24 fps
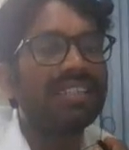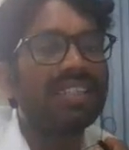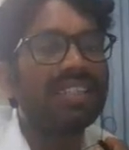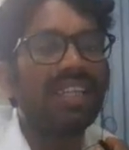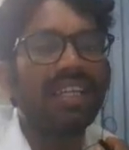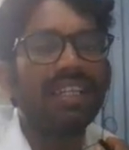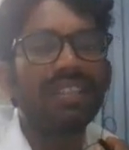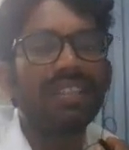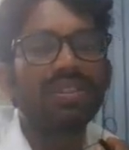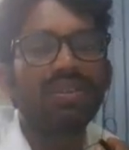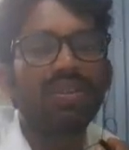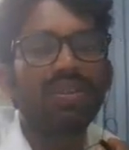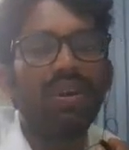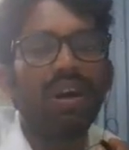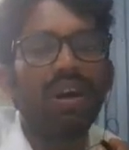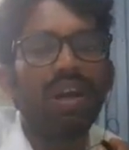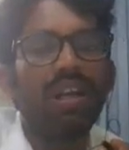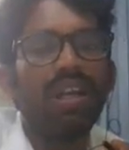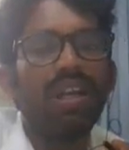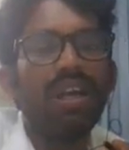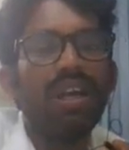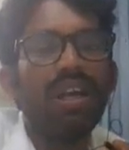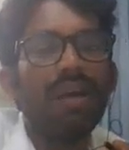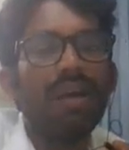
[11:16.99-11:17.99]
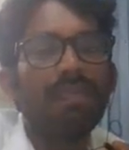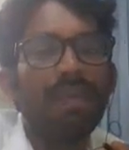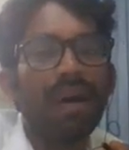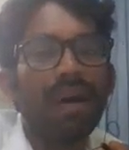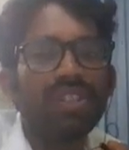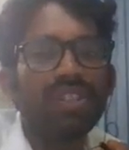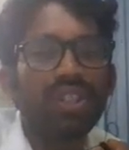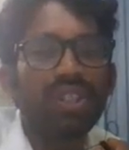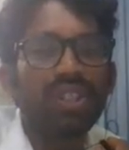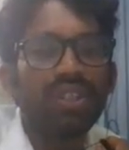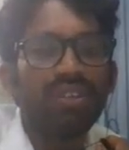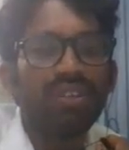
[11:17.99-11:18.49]
It is called
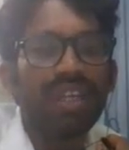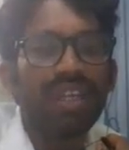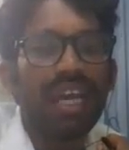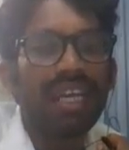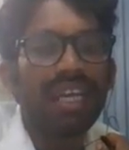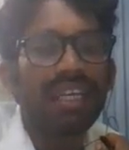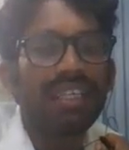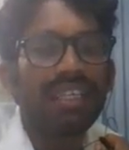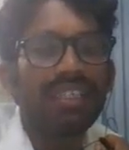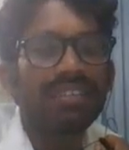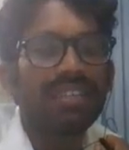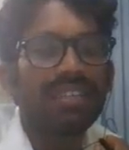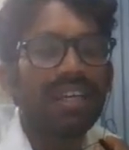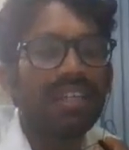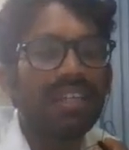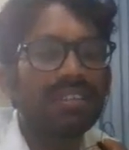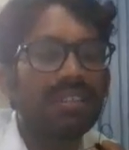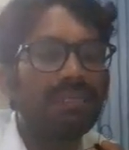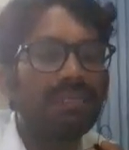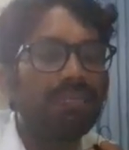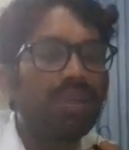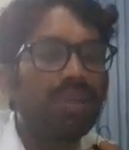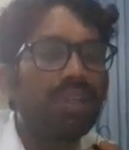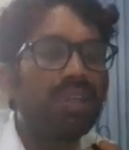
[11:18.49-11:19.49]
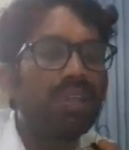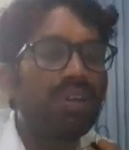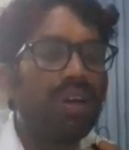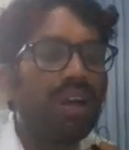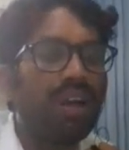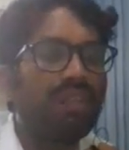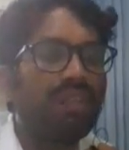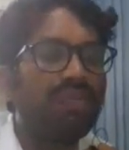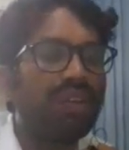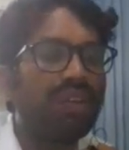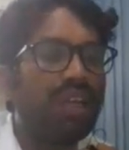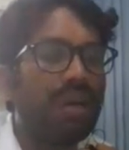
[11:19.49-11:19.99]
positive catalyst or simply called
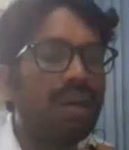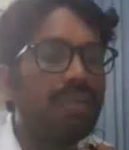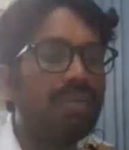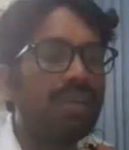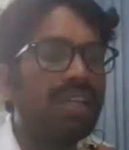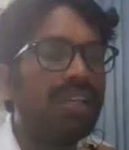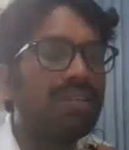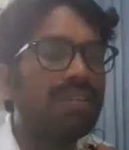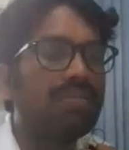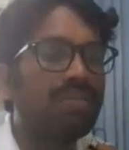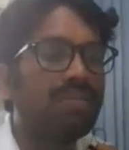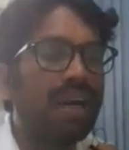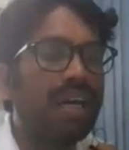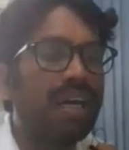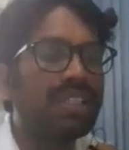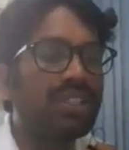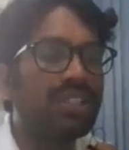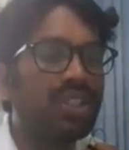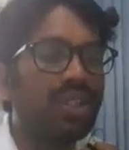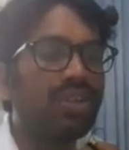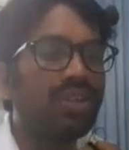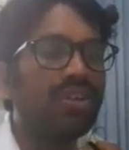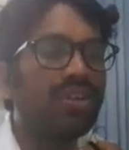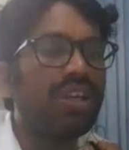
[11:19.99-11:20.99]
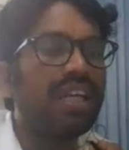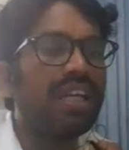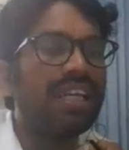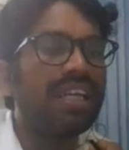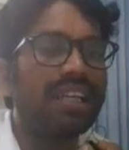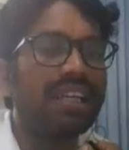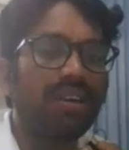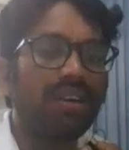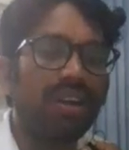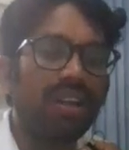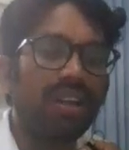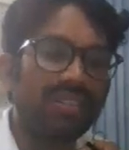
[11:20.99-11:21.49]
phenomenon positive
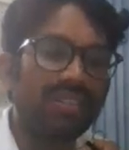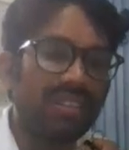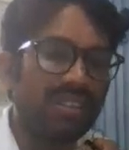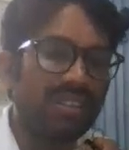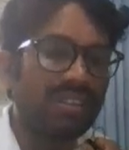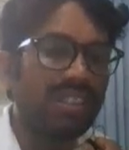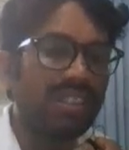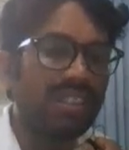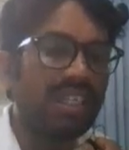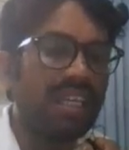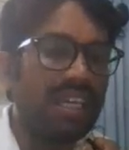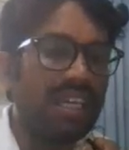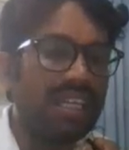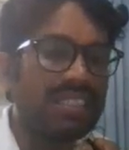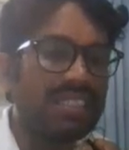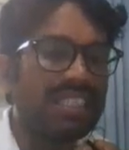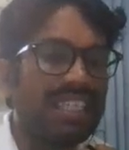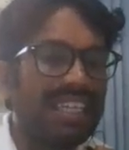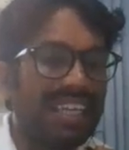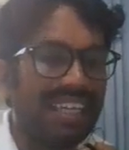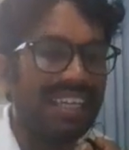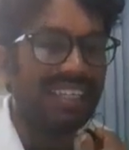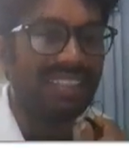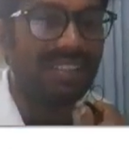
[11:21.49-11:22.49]
catalysis, accelerate.